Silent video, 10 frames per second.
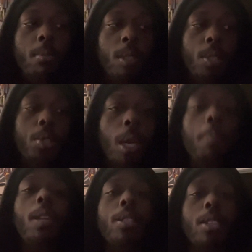
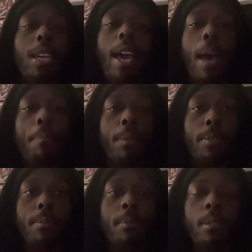Something's going to happen.
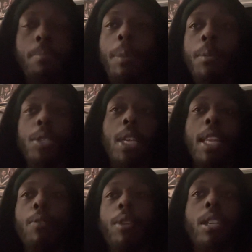People are saying
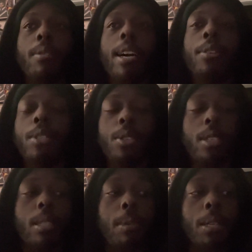that Ronda Rousey's going
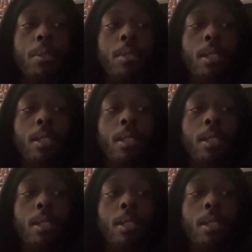to appear.